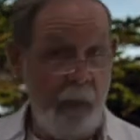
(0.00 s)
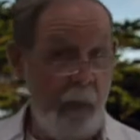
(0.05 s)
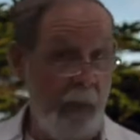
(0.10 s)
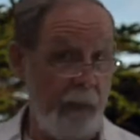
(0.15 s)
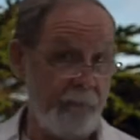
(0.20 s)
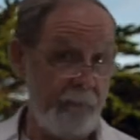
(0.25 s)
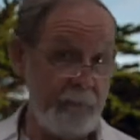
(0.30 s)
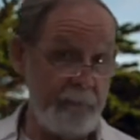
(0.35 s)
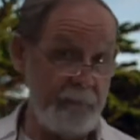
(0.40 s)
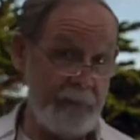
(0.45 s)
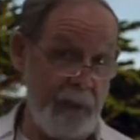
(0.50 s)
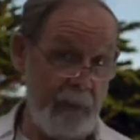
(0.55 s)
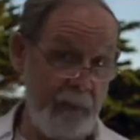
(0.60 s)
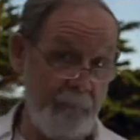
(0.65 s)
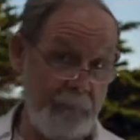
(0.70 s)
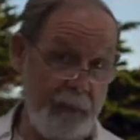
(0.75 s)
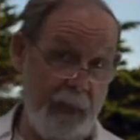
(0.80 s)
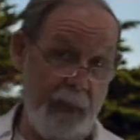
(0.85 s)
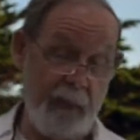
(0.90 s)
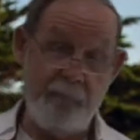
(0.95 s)
At the
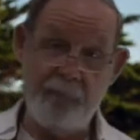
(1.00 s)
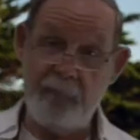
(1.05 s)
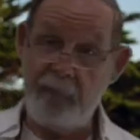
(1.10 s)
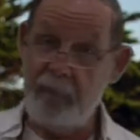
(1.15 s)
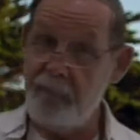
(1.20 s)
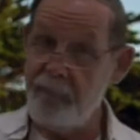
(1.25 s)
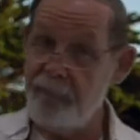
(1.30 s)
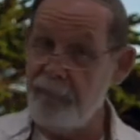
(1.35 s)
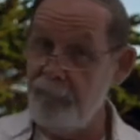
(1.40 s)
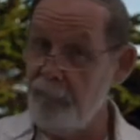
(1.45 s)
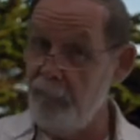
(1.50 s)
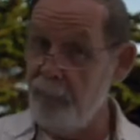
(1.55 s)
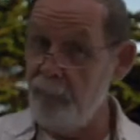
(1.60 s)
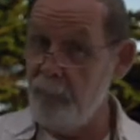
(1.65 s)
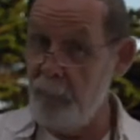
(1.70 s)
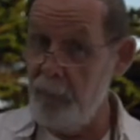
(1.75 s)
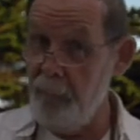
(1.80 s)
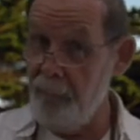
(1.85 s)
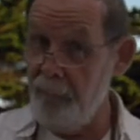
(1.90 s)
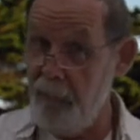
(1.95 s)
same time, Venus in your
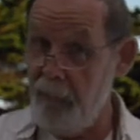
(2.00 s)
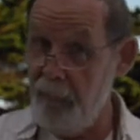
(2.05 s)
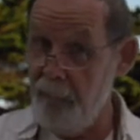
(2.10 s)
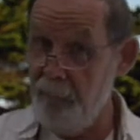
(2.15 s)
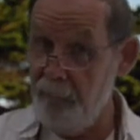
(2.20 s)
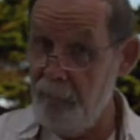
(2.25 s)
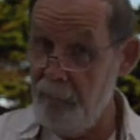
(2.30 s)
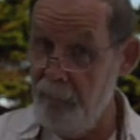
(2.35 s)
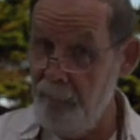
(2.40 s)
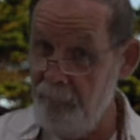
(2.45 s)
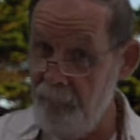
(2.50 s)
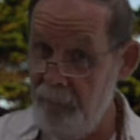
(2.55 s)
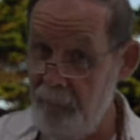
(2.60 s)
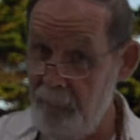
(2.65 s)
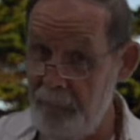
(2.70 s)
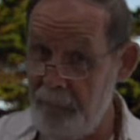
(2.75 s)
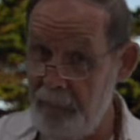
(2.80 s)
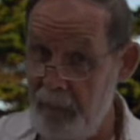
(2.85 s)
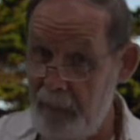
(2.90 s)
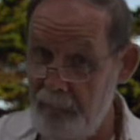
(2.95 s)
12th house of
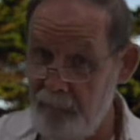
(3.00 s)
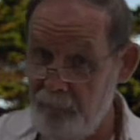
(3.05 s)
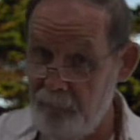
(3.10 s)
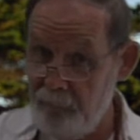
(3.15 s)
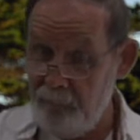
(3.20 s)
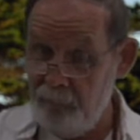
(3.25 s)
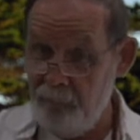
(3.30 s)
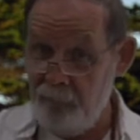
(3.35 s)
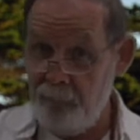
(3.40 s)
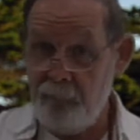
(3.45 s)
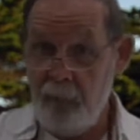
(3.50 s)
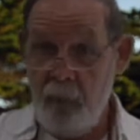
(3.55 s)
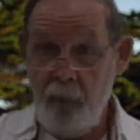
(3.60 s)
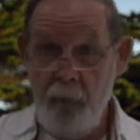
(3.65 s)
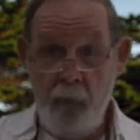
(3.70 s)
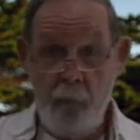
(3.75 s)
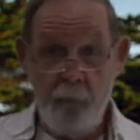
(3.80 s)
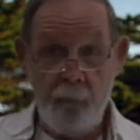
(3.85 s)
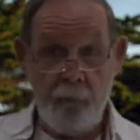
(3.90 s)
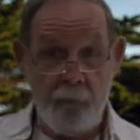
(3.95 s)
limitations
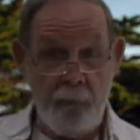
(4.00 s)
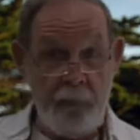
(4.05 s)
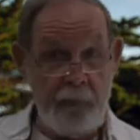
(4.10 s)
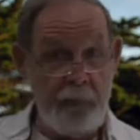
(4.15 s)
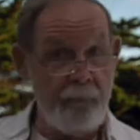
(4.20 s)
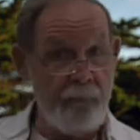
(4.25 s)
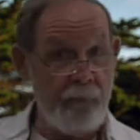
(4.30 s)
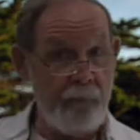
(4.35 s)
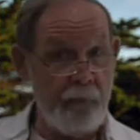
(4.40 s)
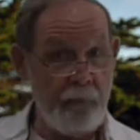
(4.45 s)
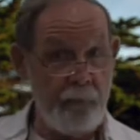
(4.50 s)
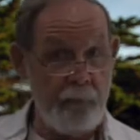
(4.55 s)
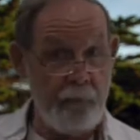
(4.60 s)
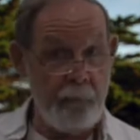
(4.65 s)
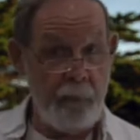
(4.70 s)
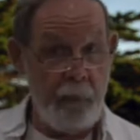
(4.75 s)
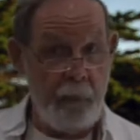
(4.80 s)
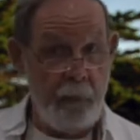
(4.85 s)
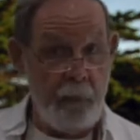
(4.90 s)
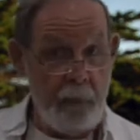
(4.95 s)
brings
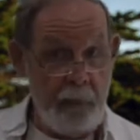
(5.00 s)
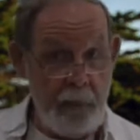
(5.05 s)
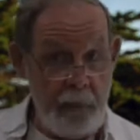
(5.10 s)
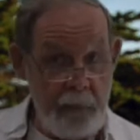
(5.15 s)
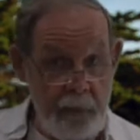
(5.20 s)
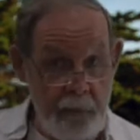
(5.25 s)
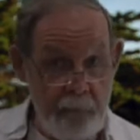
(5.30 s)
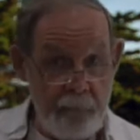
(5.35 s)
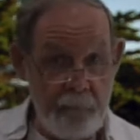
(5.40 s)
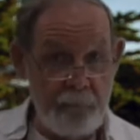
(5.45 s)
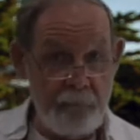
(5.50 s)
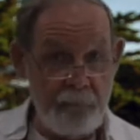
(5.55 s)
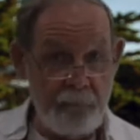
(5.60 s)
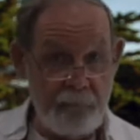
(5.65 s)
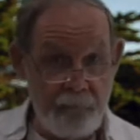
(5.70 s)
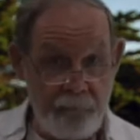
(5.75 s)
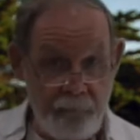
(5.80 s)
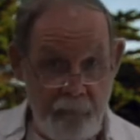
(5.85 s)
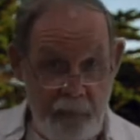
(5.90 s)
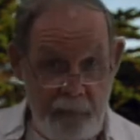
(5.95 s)
her inner
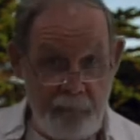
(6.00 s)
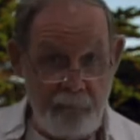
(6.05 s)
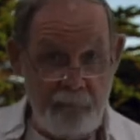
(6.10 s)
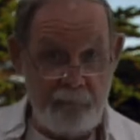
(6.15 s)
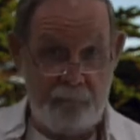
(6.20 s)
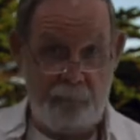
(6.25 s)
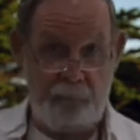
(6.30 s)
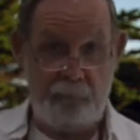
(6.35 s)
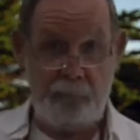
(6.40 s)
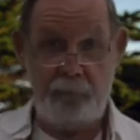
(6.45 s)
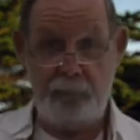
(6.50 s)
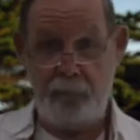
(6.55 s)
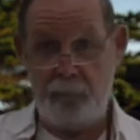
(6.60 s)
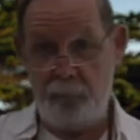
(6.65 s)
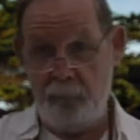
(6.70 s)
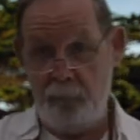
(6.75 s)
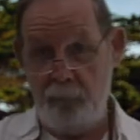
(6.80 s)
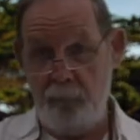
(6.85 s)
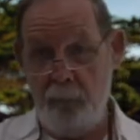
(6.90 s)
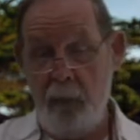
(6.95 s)
strength to
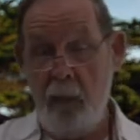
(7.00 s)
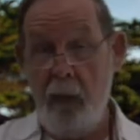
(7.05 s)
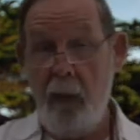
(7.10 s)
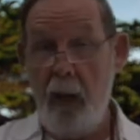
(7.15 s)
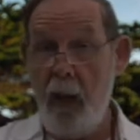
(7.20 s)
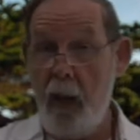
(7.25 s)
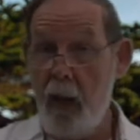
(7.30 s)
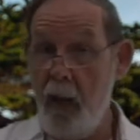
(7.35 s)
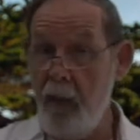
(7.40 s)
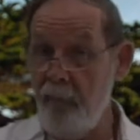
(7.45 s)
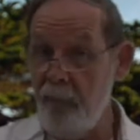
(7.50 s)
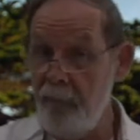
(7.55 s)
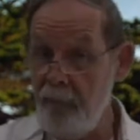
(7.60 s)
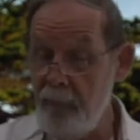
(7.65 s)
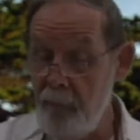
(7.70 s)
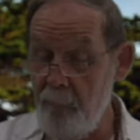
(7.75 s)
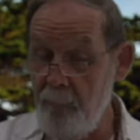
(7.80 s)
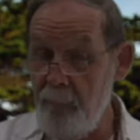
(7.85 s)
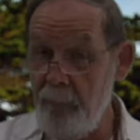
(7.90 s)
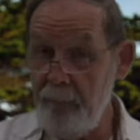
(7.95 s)
you and the
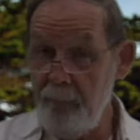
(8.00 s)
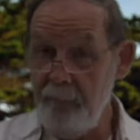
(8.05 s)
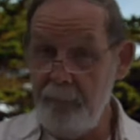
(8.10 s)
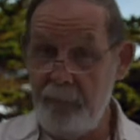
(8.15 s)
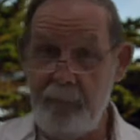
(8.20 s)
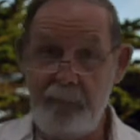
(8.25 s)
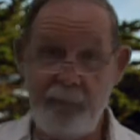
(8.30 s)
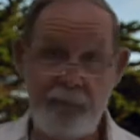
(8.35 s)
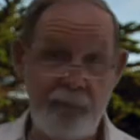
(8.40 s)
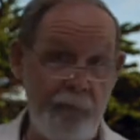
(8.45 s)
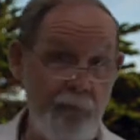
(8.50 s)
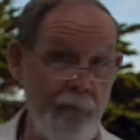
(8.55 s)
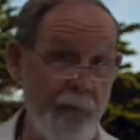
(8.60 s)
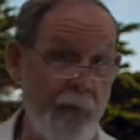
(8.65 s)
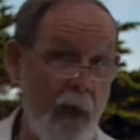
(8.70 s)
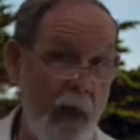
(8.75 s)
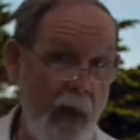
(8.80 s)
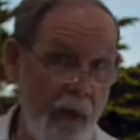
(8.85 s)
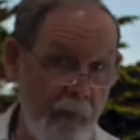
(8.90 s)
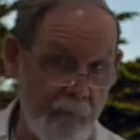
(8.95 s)
ability to
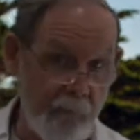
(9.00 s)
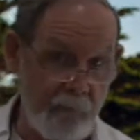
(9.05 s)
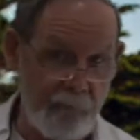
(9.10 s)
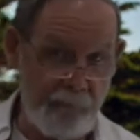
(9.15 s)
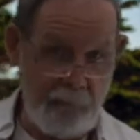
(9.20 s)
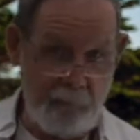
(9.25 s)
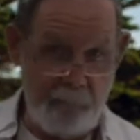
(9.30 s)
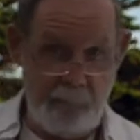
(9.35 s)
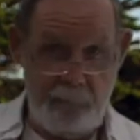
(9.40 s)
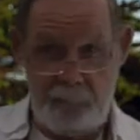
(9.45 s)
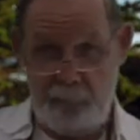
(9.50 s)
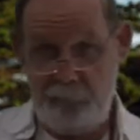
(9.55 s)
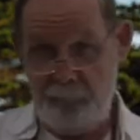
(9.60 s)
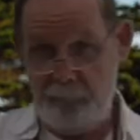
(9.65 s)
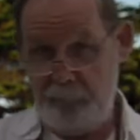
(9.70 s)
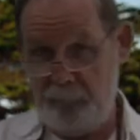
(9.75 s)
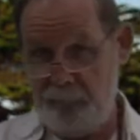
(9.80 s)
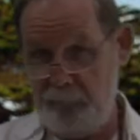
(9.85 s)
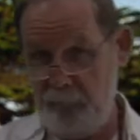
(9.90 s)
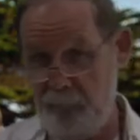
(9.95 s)
conquer some of your
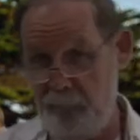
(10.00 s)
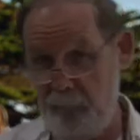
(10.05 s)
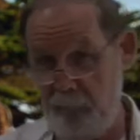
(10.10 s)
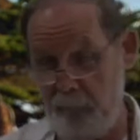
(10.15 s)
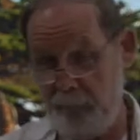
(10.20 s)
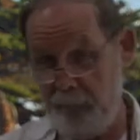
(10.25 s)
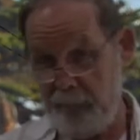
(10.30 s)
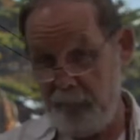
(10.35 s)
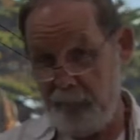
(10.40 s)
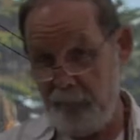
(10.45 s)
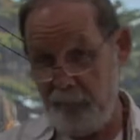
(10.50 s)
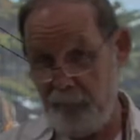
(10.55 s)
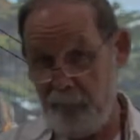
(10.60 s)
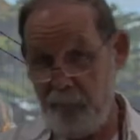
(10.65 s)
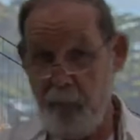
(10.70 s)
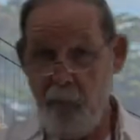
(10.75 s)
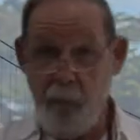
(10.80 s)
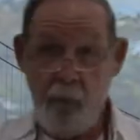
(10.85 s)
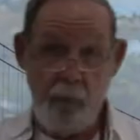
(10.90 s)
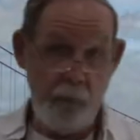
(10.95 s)
insecurities.
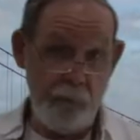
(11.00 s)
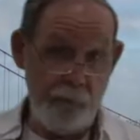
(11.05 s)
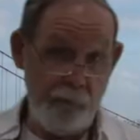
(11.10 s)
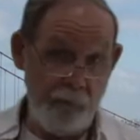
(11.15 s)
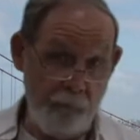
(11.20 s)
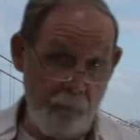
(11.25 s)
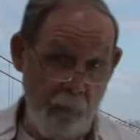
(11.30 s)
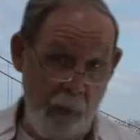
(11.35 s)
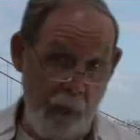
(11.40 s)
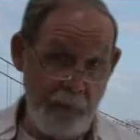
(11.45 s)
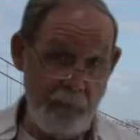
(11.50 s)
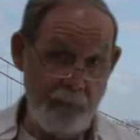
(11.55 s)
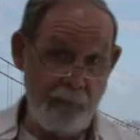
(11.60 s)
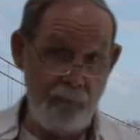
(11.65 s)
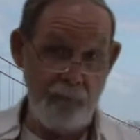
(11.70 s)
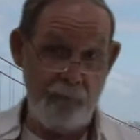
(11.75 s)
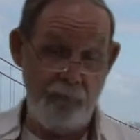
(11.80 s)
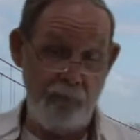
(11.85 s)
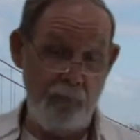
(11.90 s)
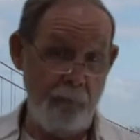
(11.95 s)
Her trine to
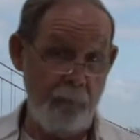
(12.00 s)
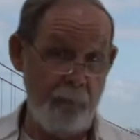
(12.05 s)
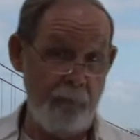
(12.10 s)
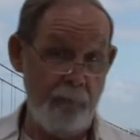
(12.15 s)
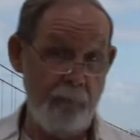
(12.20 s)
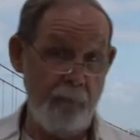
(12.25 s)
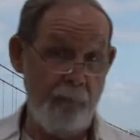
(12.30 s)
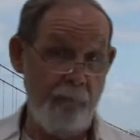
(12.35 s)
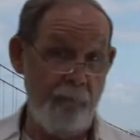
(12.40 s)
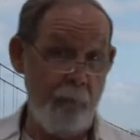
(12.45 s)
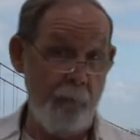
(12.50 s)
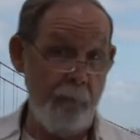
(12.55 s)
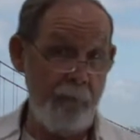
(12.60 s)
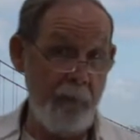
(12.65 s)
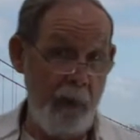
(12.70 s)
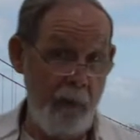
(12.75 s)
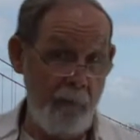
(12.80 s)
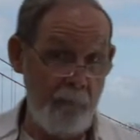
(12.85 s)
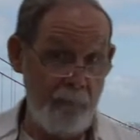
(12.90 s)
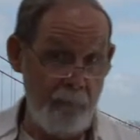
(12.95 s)
Jupiter, your 4th
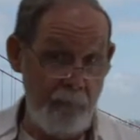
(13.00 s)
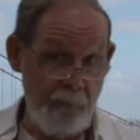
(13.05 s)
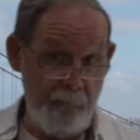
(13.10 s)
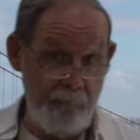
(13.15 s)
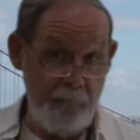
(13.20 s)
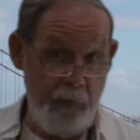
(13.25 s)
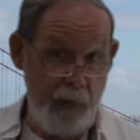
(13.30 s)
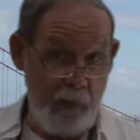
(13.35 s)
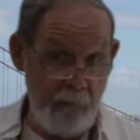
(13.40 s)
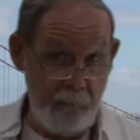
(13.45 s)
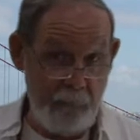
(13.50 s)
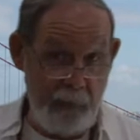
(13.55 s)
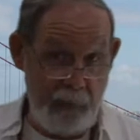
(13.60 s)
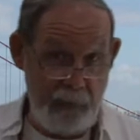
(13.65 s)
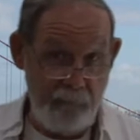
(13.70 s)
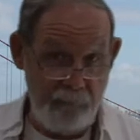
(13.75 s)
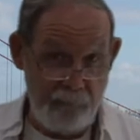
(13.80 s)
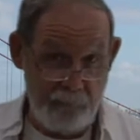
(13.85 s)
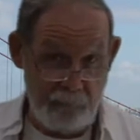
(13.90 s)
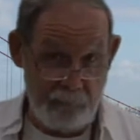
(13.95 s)
house of
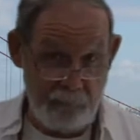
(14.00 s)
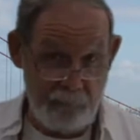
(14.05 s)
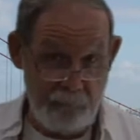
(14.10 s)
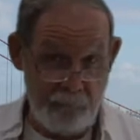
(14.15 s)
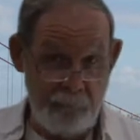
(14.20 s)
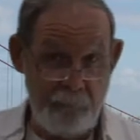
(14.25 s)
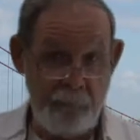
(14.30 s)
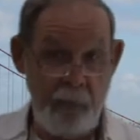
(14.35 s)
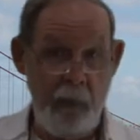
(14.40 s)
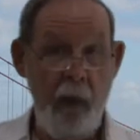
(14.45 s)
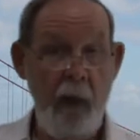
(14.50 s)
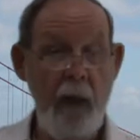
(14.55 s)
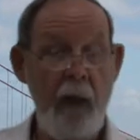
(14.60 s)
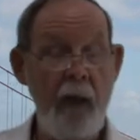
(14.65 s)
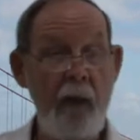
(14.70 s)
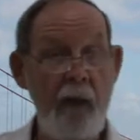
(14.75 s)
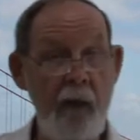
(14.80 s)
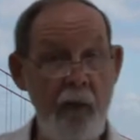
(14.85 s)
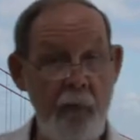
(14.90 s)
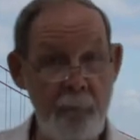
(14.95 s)
foundations,
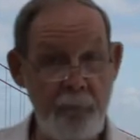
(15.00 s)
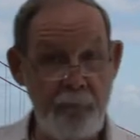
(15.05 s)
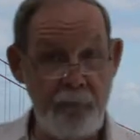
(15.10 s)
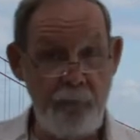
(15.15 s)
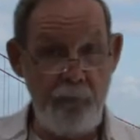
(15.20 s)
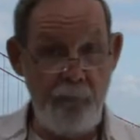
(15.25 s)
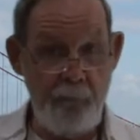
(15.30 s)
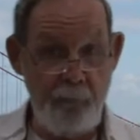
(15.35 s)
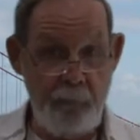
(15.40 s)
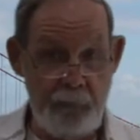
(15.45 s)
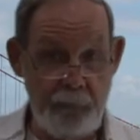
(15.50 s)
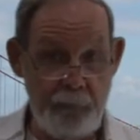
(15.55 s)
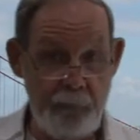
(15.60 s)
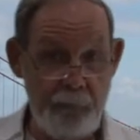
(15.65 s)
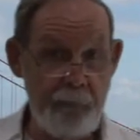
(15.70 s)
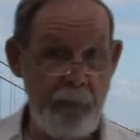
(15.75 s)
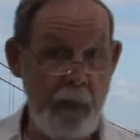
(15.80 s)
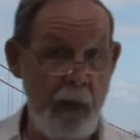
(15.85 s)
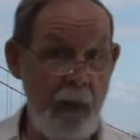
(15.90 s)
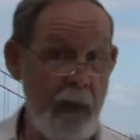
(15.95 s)
helps you
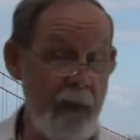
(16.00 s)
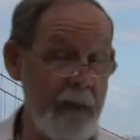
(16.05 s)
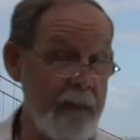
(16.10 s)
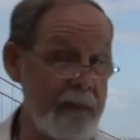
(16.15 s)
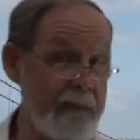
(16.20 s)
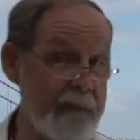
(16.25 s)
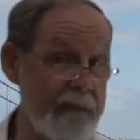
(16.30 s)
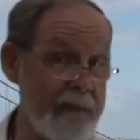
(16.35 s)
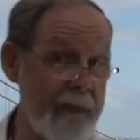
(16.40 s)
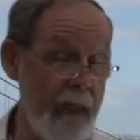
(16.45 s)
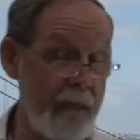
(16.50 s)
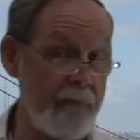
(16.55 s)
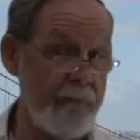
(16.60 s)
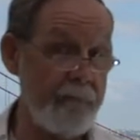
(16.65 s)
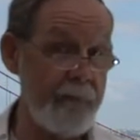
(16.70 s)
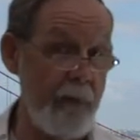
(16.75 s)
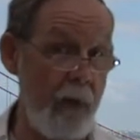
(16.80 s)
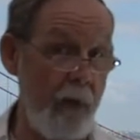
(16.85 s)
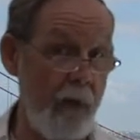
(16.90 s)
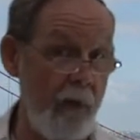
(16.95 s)
build a
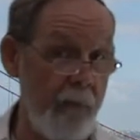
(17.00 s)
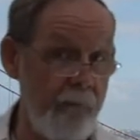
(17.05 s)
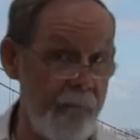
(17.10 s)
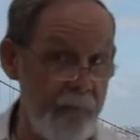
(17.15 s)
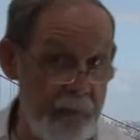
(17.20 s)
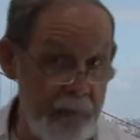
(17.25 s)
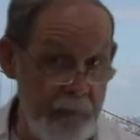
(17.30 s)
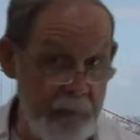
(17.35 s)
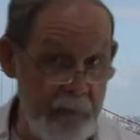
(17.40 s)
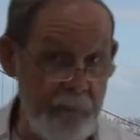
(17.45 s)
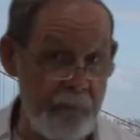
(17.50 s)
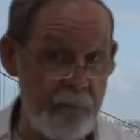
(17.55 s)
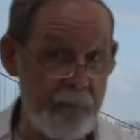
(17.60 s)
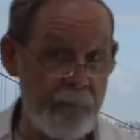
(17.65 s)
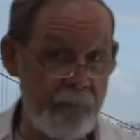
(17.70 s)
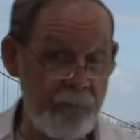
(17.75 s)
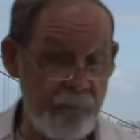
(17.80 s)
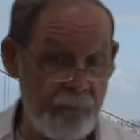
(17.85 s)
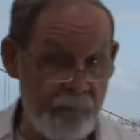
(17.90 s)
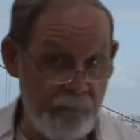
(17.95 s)
sense of
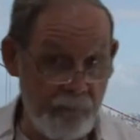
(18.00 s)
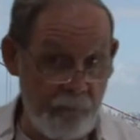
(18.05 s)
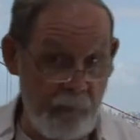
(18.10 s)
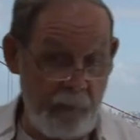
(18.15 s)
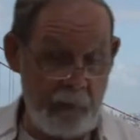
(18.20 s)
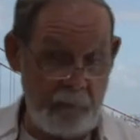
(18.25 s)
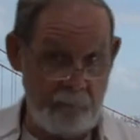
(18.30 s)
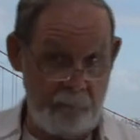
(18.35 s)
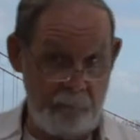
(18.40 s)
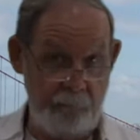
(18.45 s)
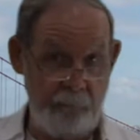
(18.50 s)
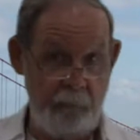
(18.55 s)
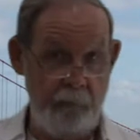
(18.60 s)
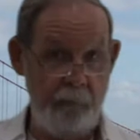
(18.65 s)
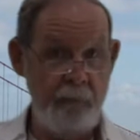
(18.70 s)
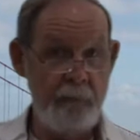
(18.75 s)
inner strength.